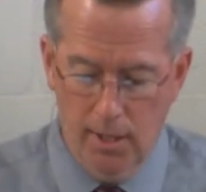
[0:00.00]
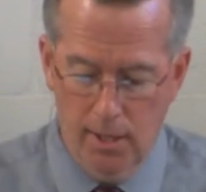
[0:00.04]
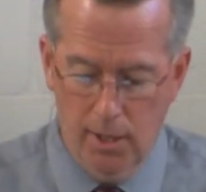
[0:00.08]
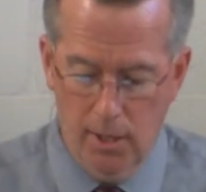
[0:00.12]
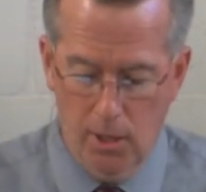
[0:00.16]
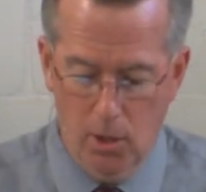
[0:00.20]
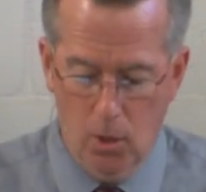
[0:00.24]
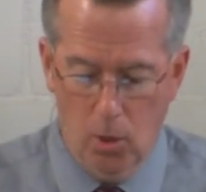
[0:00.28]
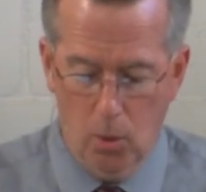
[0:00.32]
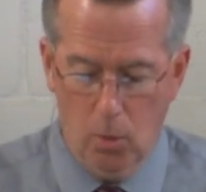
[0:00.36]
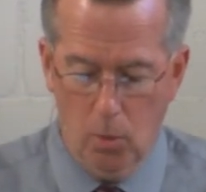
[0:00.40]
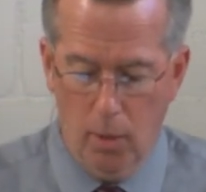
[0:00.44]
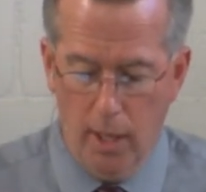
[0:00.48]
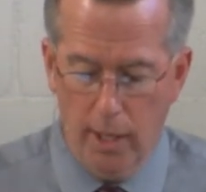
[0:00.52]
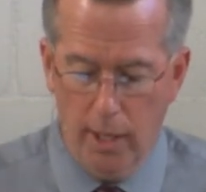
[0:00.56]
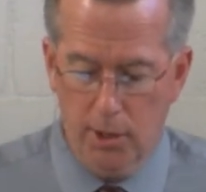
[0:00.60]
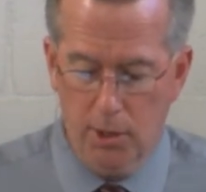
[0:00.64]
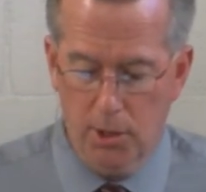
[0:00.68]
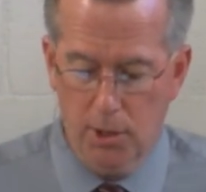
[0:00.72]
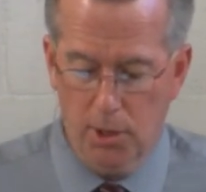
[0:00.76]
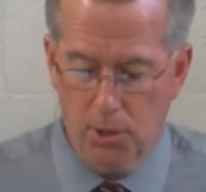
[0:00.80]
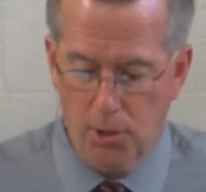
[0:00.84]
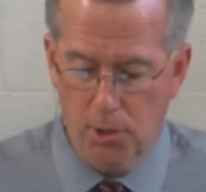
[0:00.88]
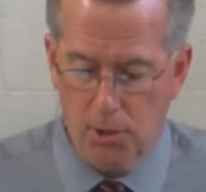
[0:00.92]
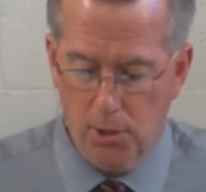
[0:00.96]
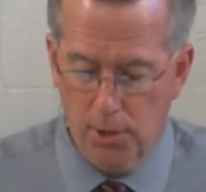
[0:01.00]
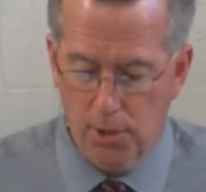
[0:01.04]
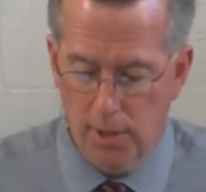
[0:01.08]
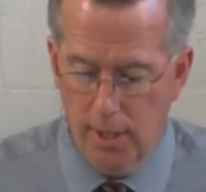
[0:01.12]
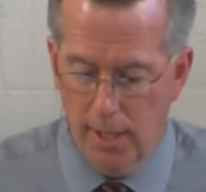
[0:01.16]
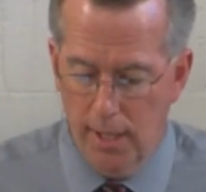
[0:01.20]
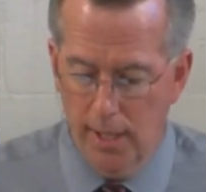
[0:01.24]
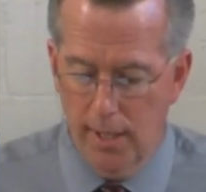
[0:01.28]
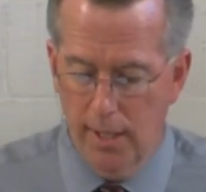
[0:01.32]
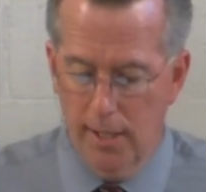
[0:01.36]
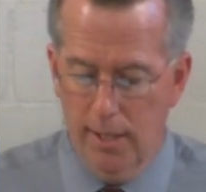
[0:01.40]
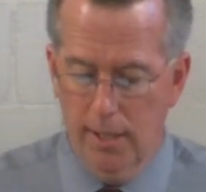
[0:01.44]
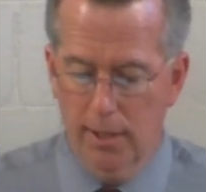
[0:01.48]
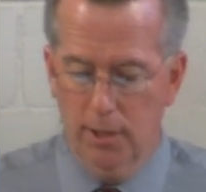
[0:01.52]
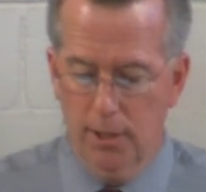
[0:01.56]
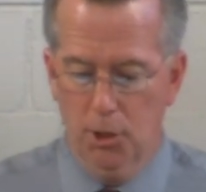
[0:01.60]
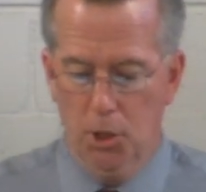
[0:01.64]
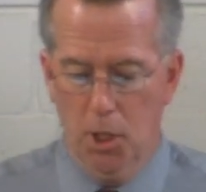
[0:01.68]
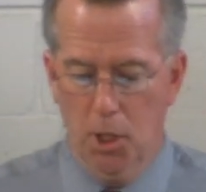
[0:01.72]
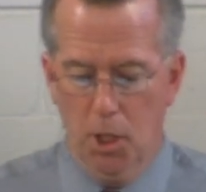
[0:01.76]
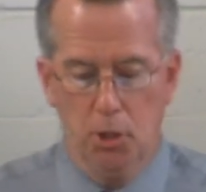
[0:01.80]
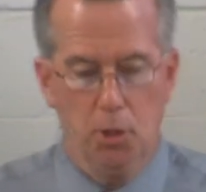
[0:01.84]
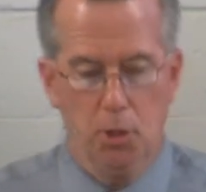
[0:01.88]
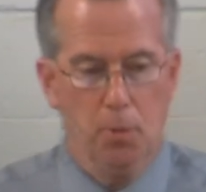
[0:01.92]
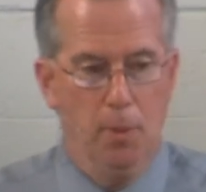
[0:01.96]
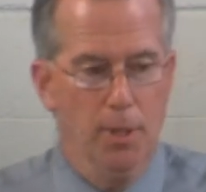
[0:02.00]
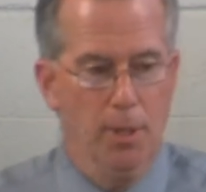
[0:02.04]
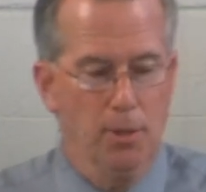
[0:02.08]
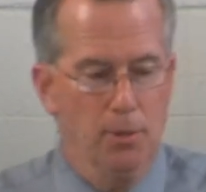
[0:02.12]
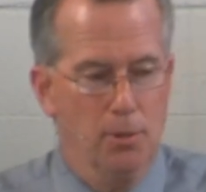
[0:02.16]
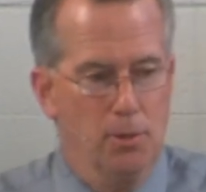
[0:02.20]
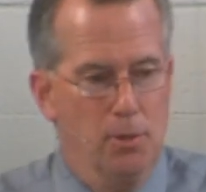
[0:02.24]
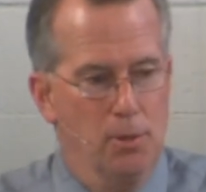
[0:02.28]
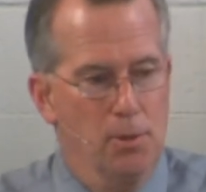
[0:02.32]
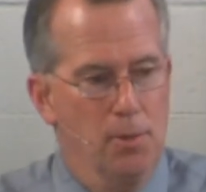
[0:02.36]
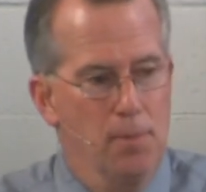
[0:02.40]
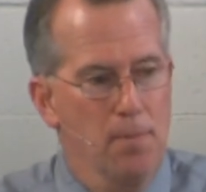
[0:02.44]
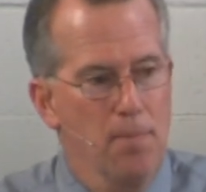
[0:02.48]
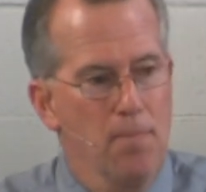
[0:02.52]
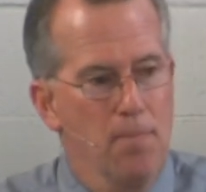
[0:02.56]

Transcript: your righteous judgments."